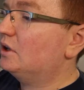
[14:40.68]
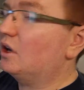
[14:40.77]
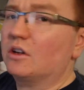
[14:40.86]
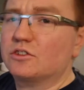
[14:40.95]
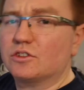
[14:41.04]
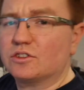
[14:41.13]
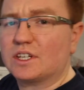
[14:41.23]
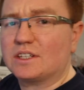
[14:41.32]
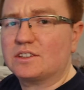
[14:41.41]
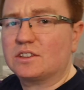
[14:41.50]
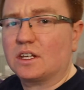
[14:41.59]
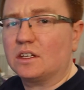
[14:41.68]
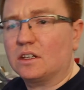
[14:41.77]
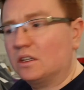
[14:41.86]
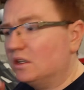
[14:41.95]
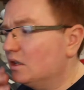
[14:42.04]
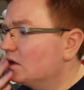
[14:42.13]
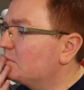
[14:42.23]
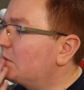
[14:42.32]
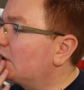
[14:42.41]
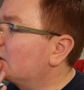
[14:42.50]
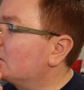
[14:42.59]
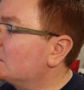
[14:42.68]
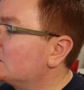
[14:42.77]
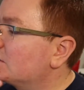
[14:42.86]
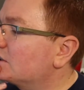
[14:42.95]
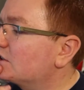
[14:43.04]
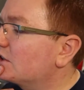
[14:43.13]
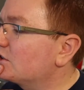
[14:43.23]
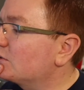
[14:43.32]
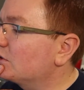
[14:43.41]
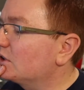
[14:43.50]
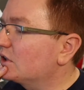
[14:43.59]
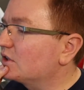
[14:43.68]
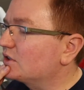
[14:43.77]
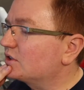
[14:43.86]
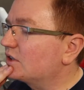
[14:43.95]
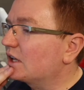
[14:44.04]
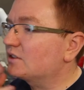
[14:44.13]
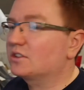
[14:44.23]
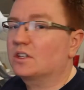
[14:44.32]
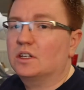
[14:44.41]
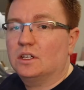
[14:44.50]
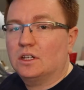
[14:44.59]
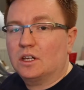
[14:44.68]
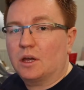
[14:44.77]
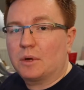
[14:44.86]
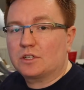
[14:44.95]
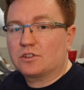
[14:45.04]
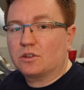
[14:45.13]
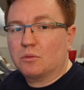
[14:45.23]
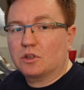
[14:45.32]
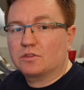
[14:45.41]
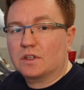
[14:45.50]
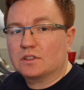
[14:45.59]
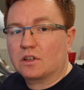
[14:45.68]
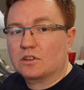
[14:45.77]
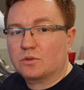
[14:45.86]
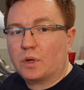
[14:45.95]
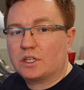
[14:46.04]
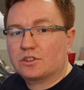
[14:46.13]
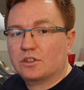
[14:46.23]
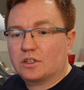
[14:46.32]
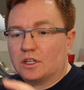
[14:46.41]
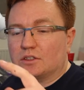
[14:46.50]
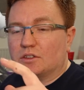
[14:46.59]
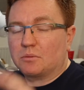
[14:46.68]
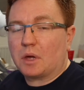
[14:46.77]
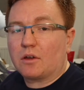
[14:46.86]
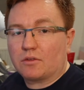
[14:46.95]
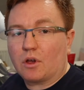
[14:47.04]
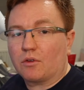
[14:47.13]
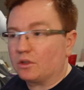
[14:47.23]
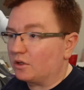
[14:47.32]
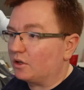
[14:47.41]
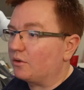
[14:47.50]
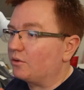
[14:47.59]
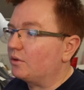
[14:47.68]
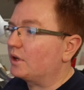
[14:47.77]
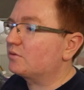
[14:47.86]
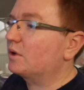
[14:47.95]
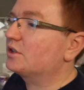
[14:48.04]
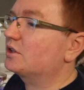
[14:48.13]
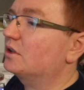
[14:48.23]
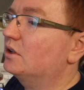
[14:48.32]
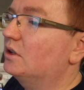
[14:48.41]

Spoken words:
I shouldn't say sink, because essentially what it does is imagine a MOSFET is like a switch. It's the amount of current that can go through that switch.